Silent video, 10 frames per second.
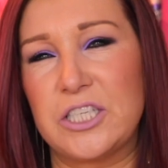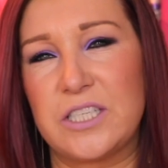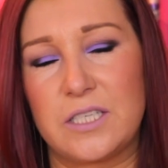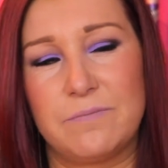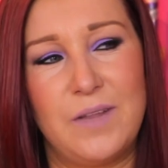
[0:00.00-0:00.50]
I
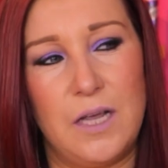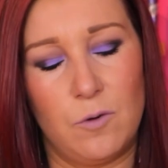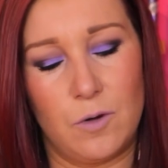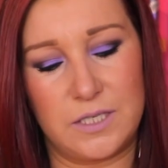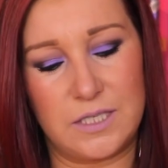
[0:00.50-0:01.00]
just,
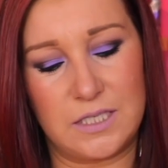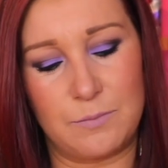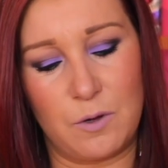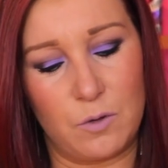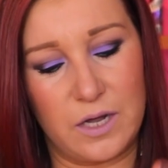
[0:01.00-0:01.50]
what does it
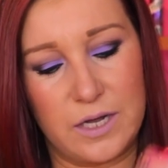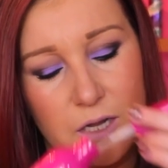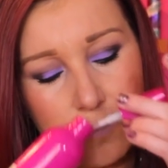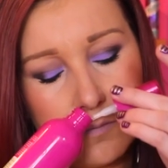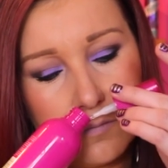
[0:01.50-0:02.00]
smell like?